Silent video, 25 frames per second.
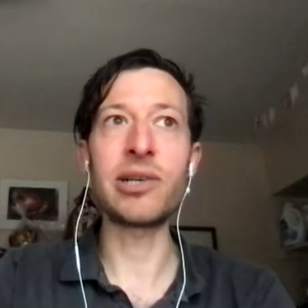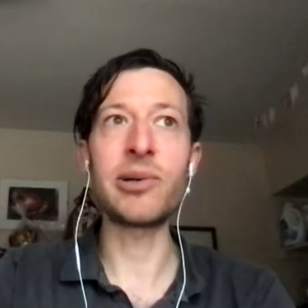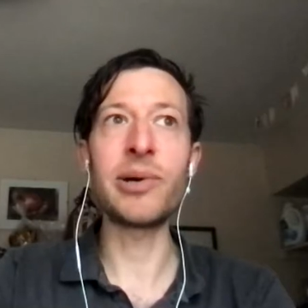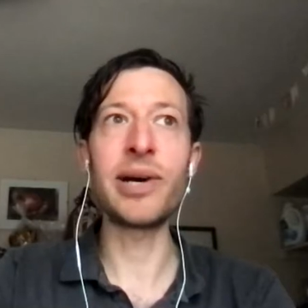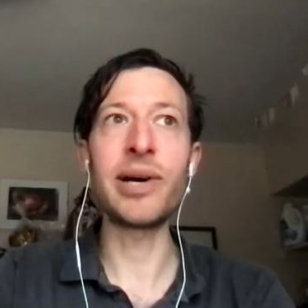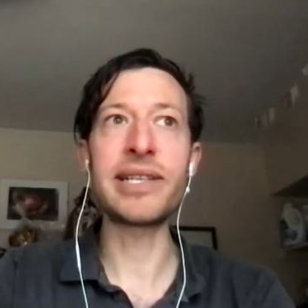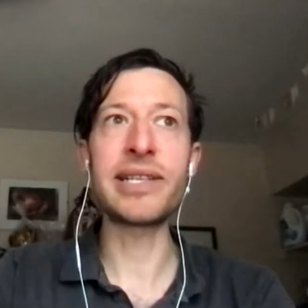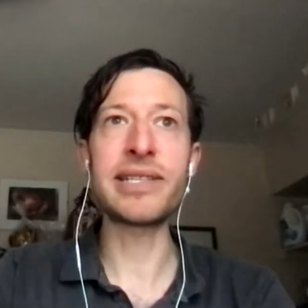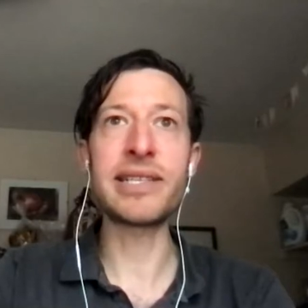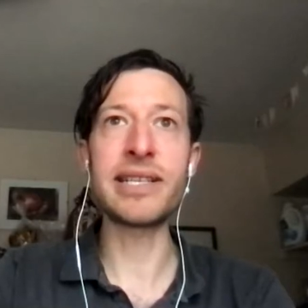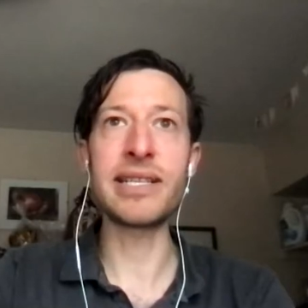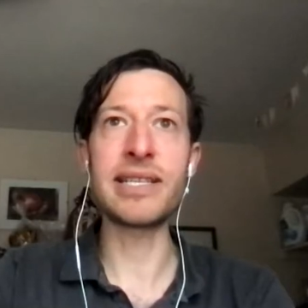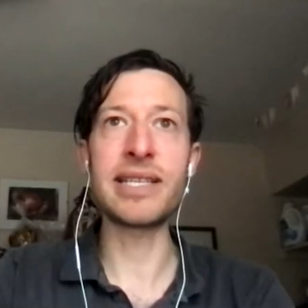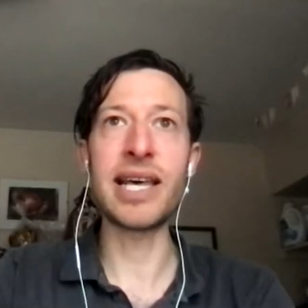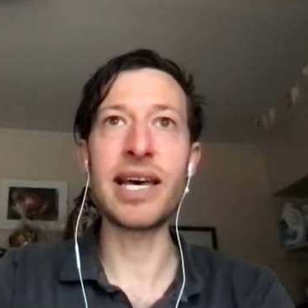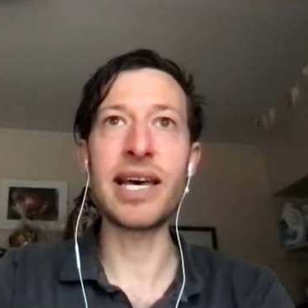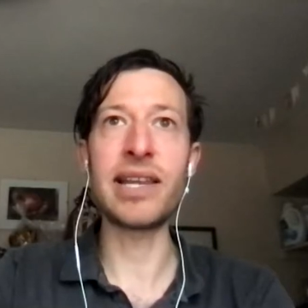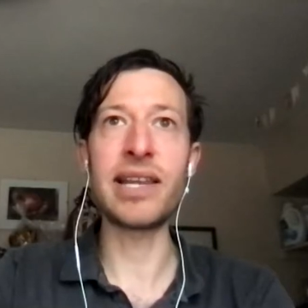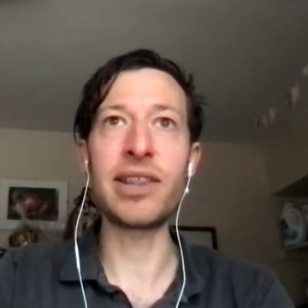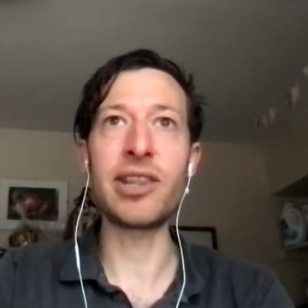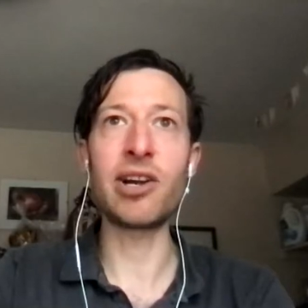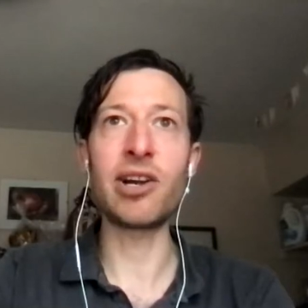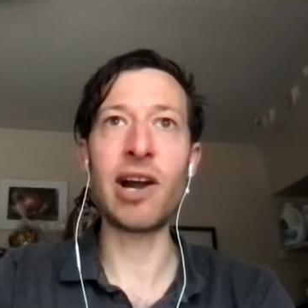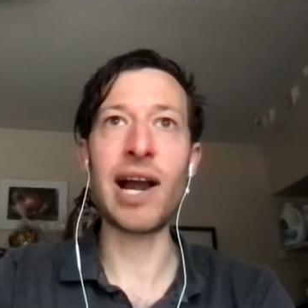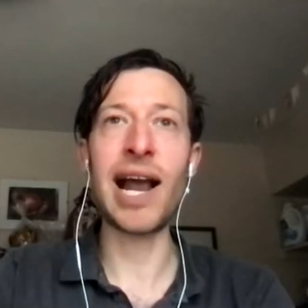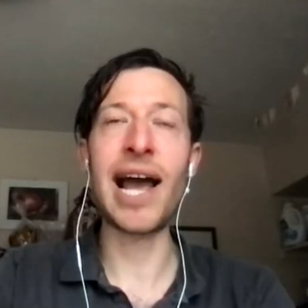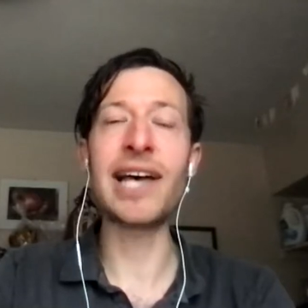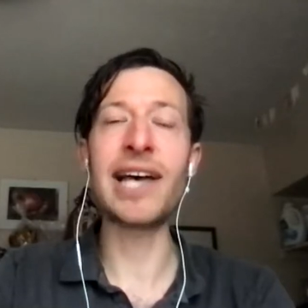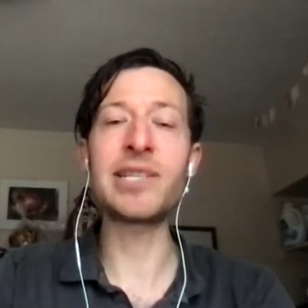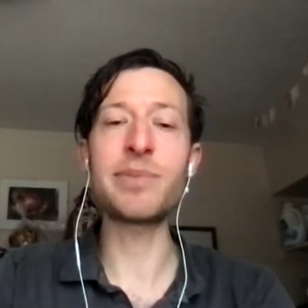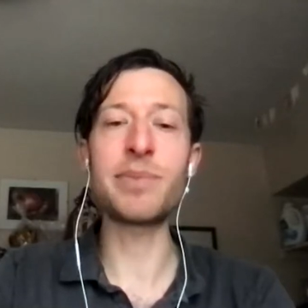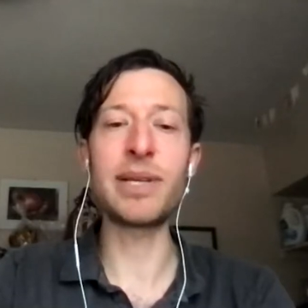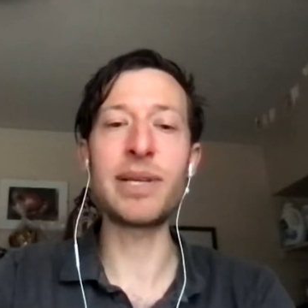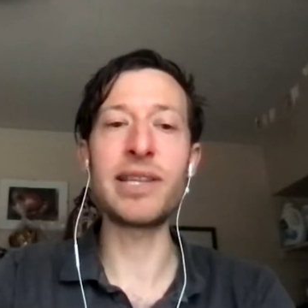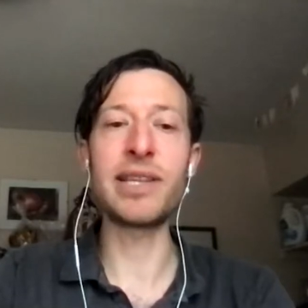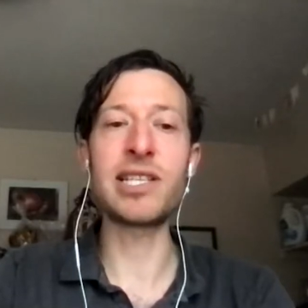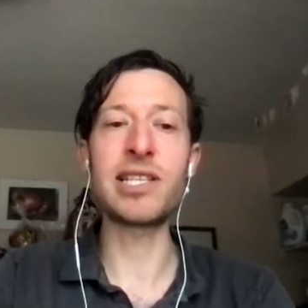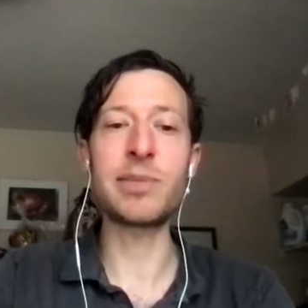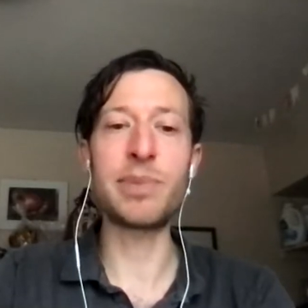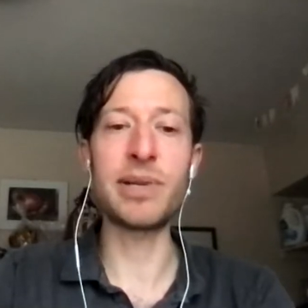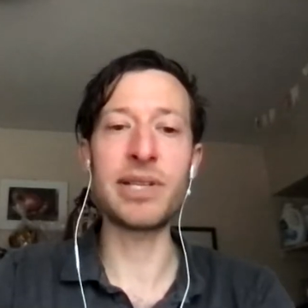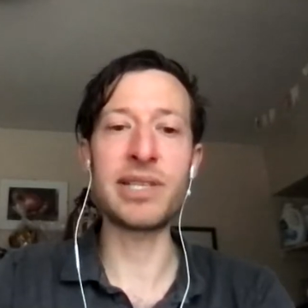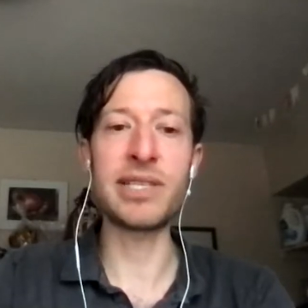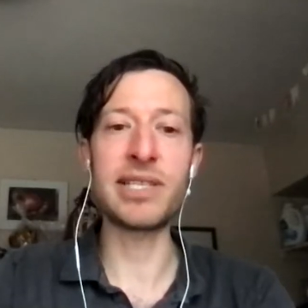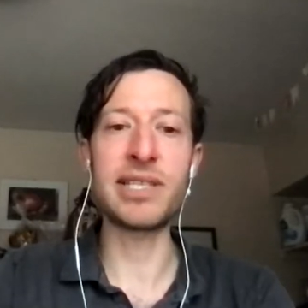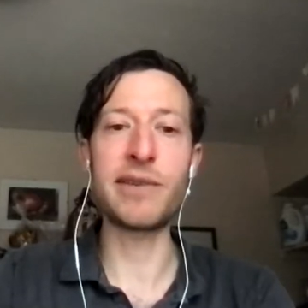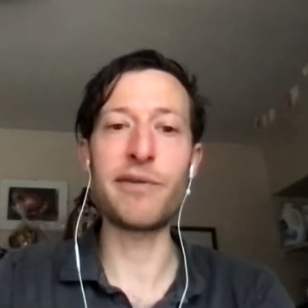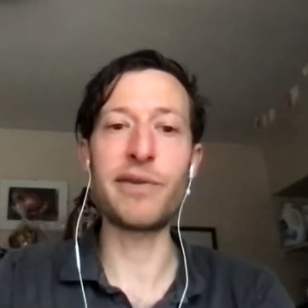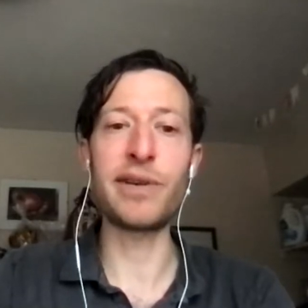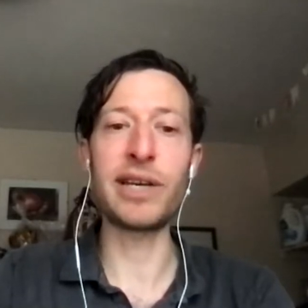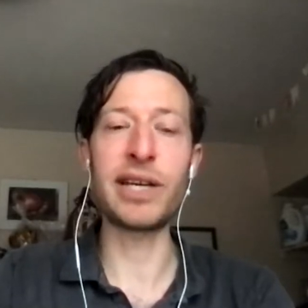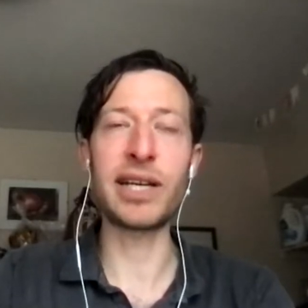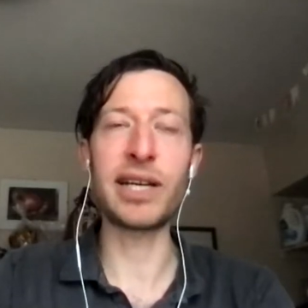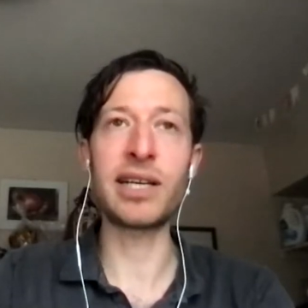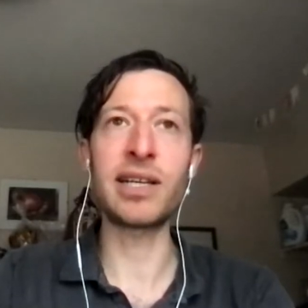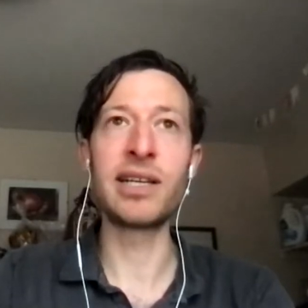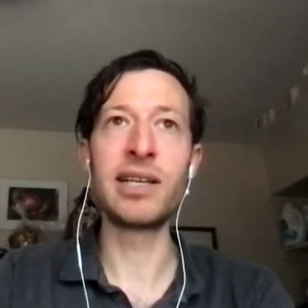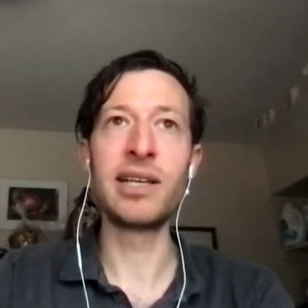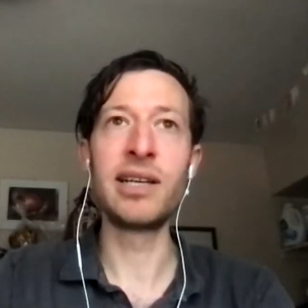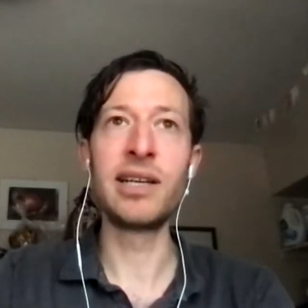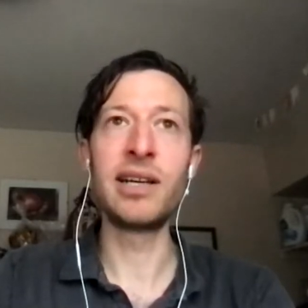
US is that there has been the specific